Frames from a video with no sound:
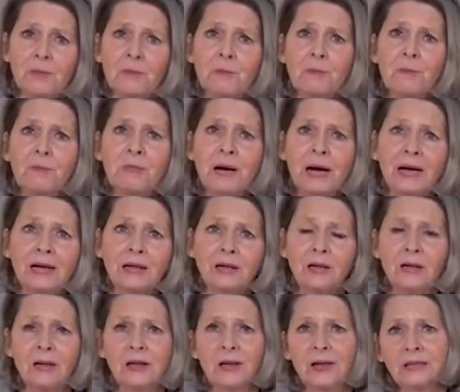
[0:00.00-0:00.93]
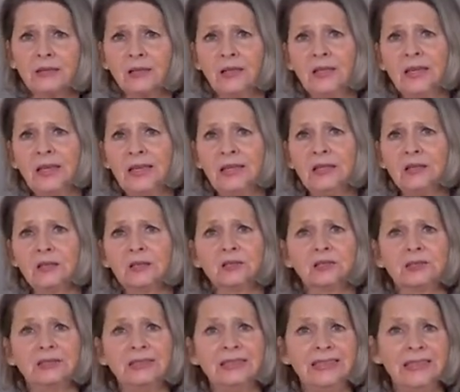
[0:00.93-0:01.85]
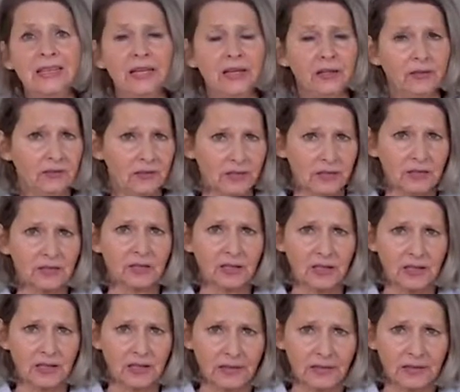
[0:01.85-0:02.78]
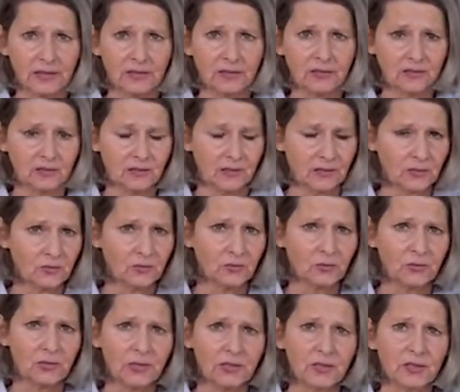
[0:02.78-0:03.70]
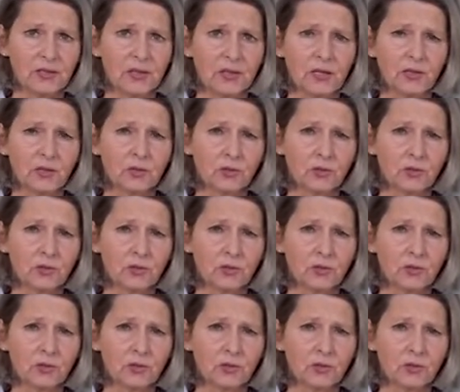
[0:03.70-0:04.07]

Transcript: it has to store toxic load due to lack of kidney excretion